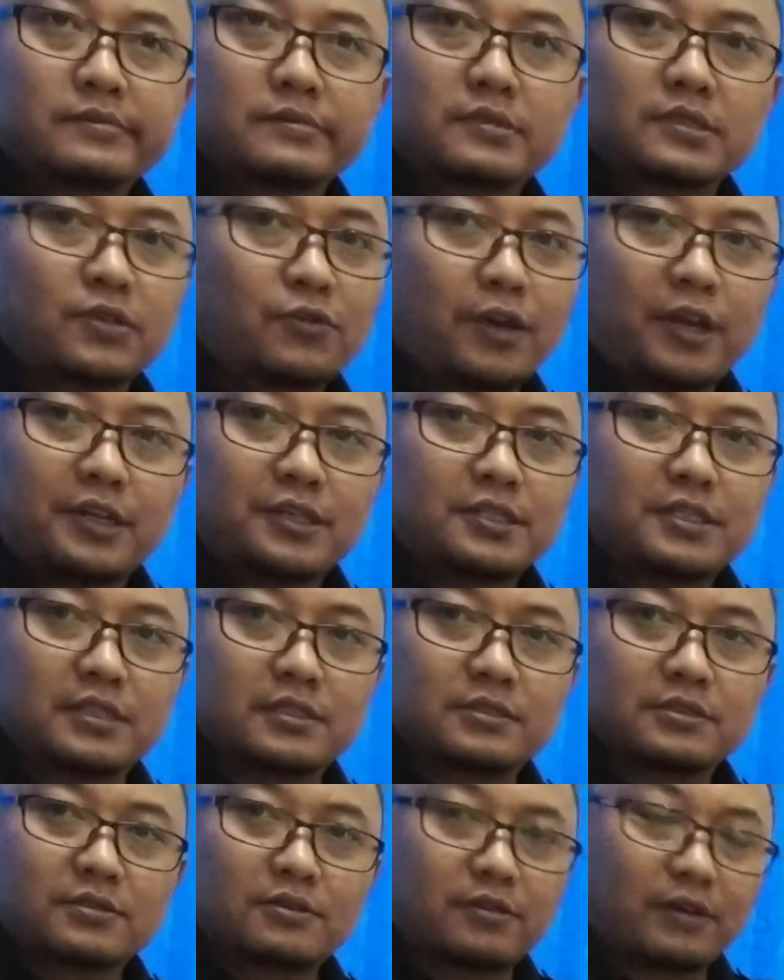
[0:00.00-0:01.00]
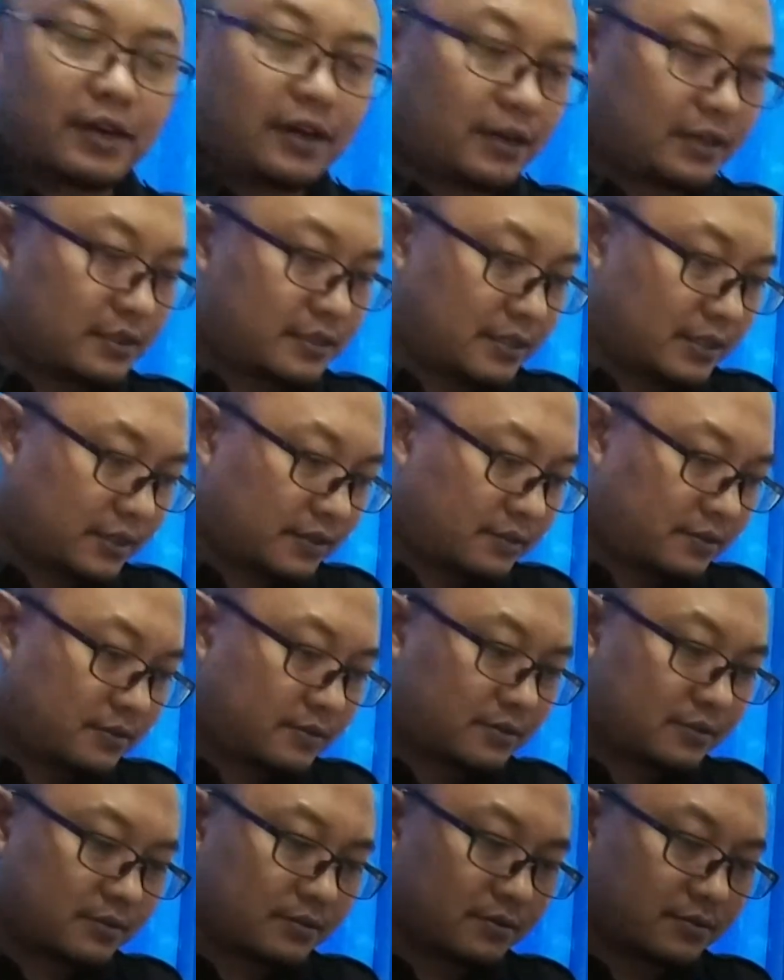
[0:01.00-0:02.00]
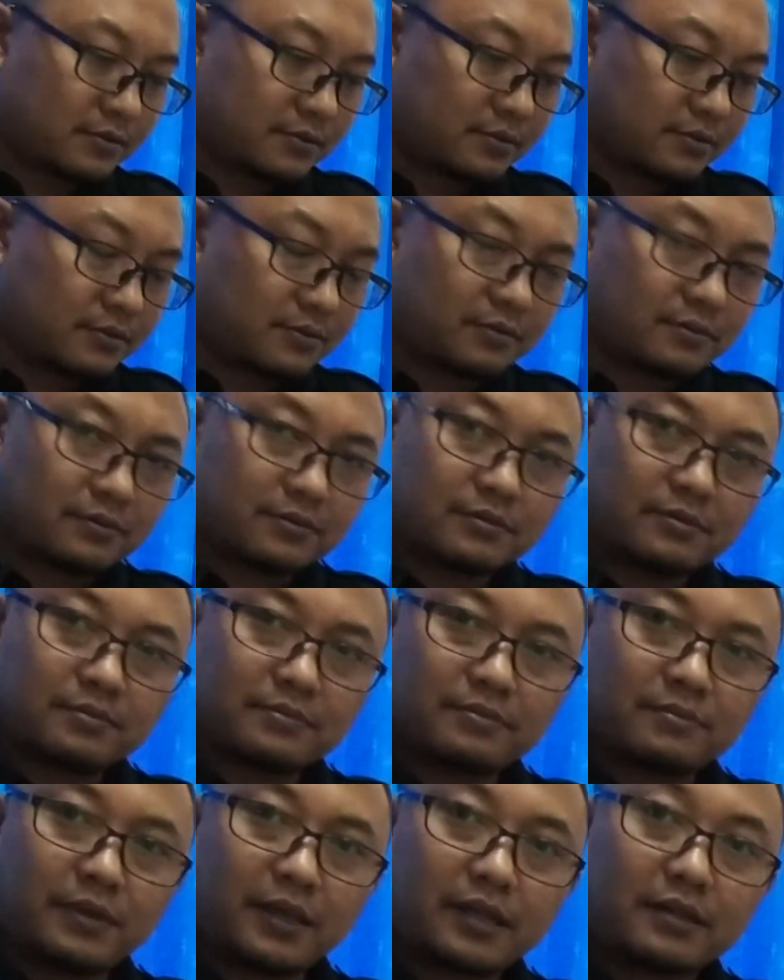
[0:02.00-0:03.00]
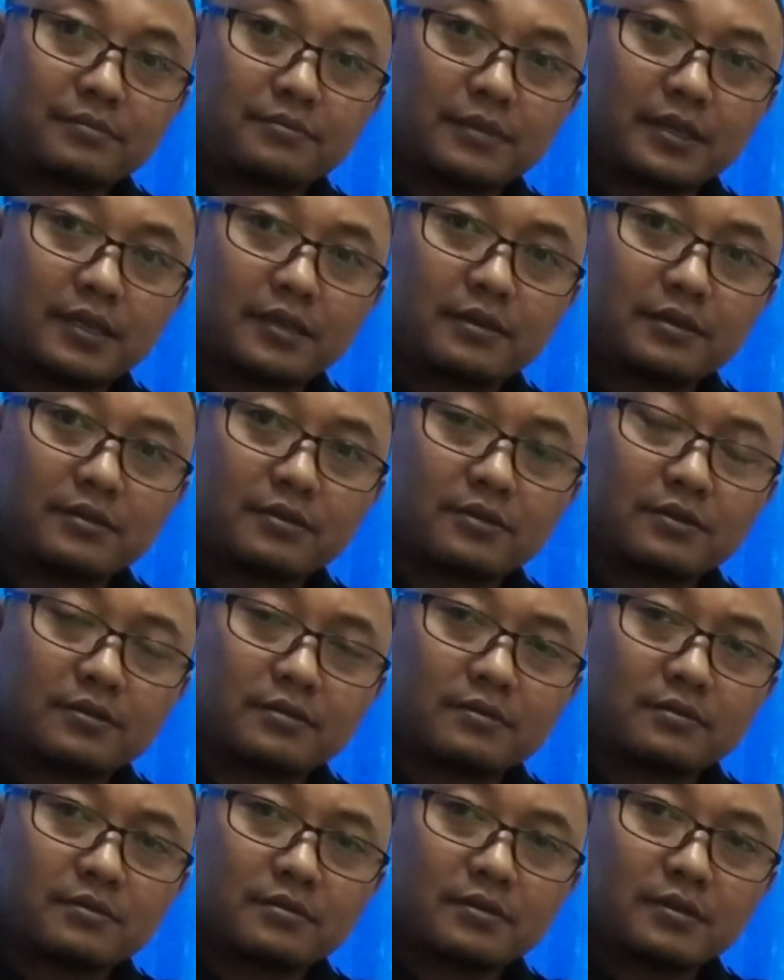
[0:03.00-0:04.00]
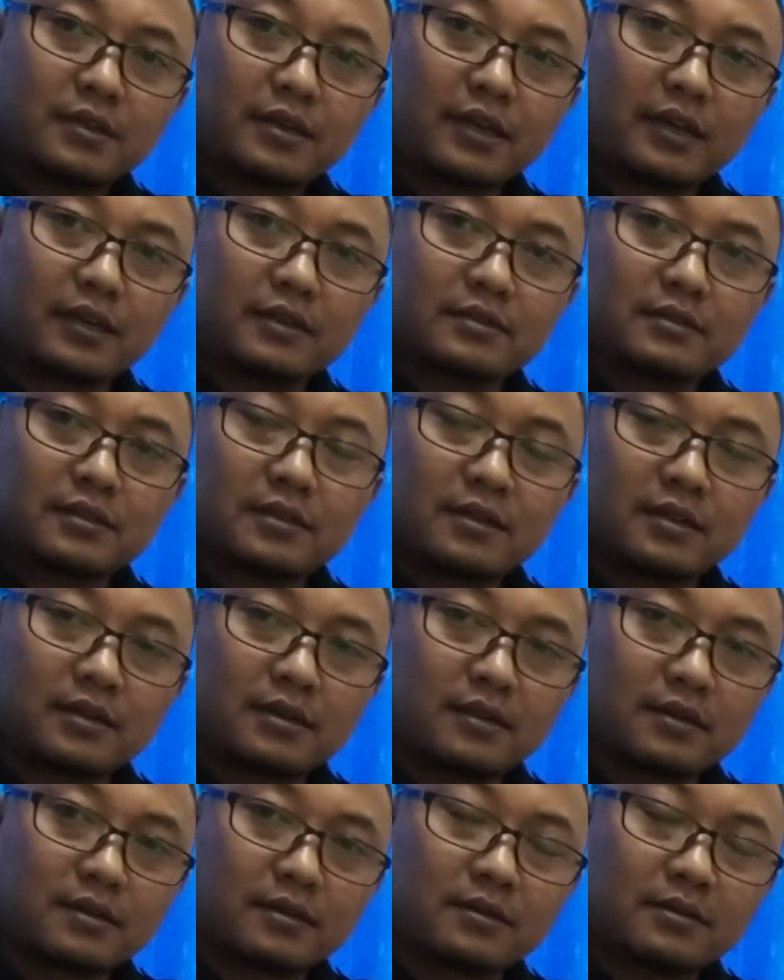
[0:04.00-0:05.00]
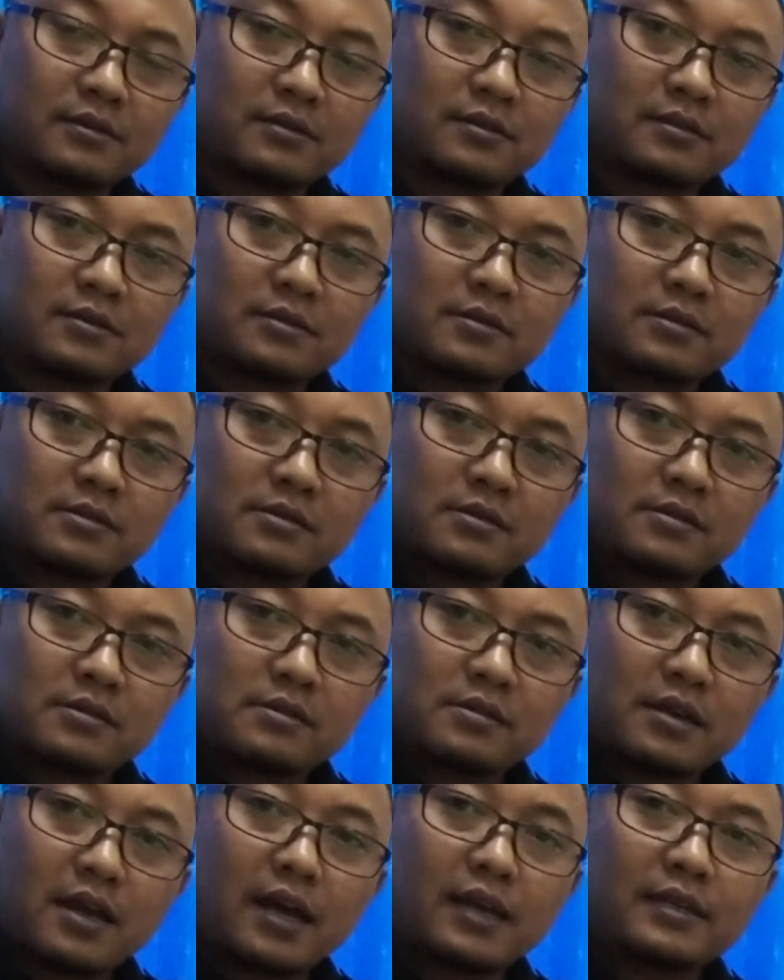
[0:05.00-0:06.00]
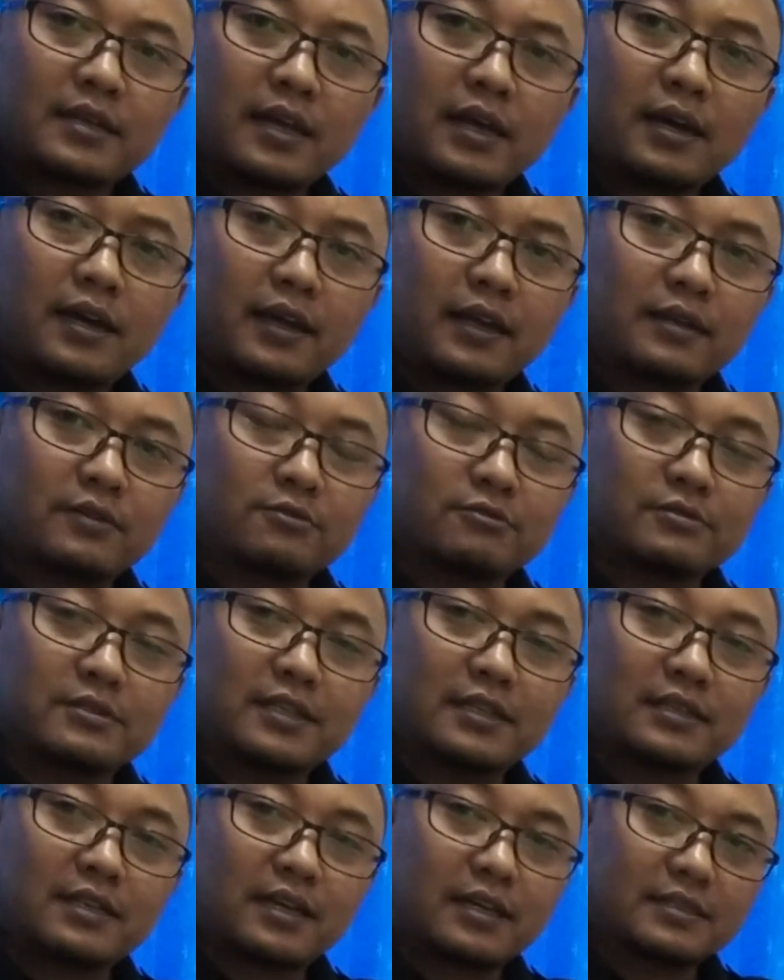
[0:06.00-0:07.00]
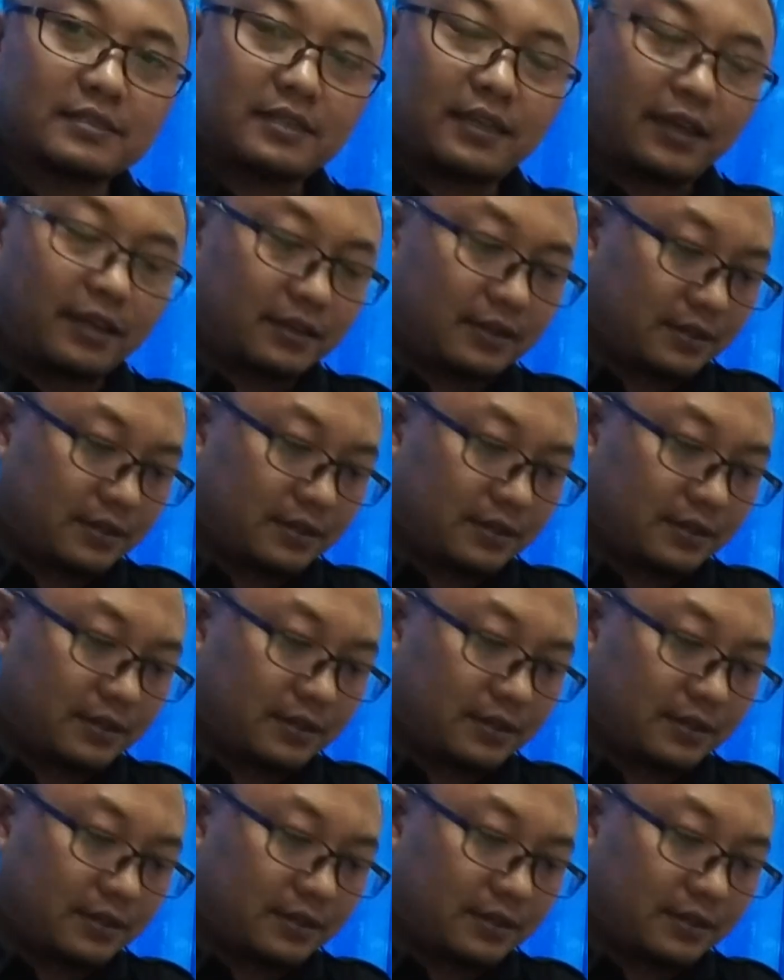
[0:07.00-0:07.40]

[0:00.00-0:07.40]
questions or anything to mail me at adha@undita.ca.